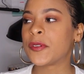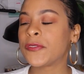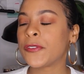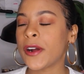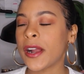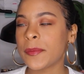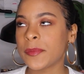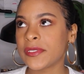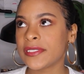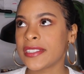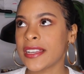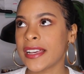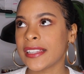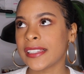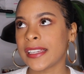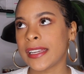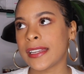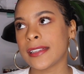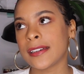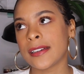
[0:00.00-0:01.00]
Before I moved to
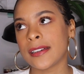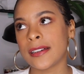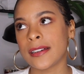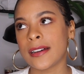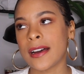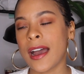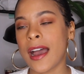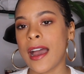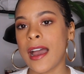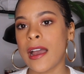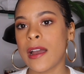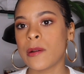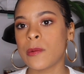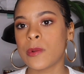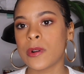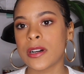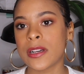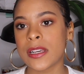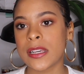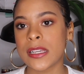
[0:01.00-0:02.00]
Atlanta, I
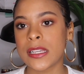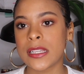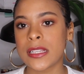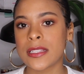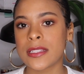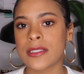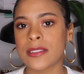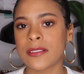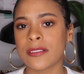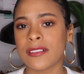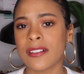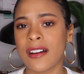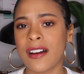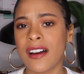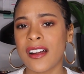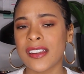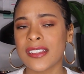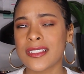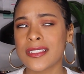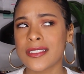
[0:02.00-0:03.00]

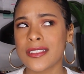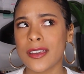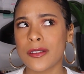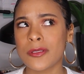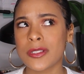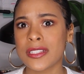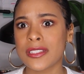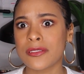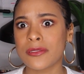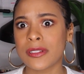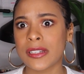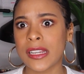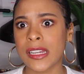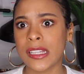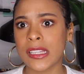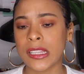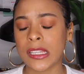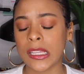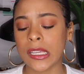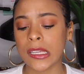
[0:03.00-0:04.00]
wasn't doing
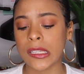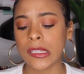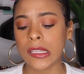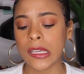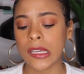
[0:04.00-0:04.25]
anything.